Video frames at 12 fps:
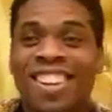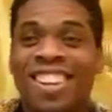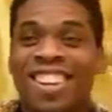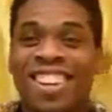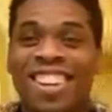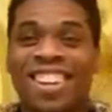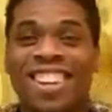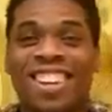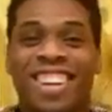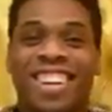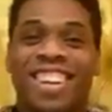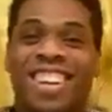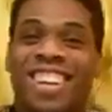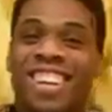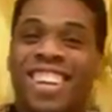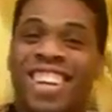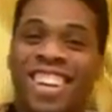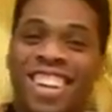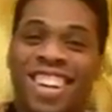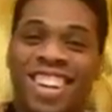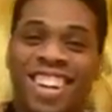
(no one is talking)